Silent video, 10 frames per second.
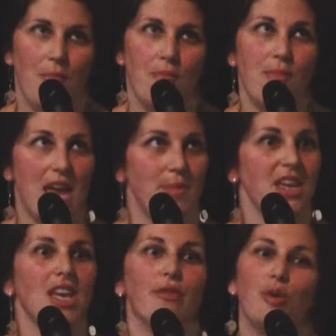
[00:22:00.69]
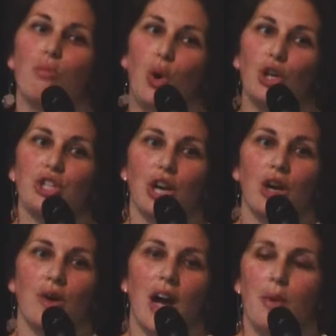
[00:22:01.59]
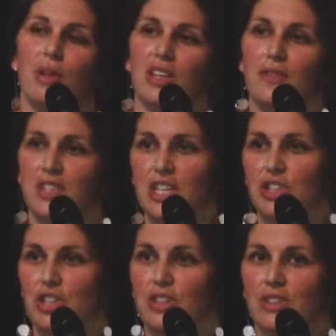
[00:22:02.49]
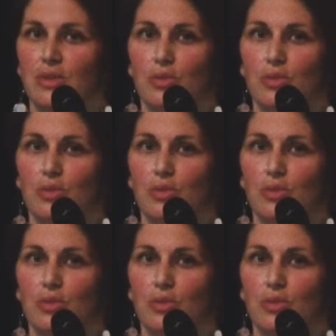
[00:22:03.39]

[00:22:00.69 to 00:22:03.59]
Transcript: Maybe even more so, I believe teachers